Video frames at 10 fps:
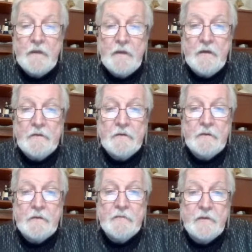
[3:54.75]
and
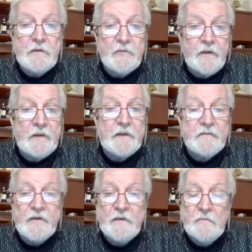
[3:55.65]
it really is
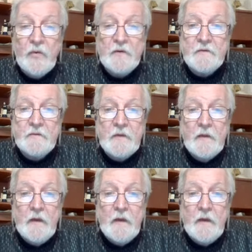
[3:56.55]
very important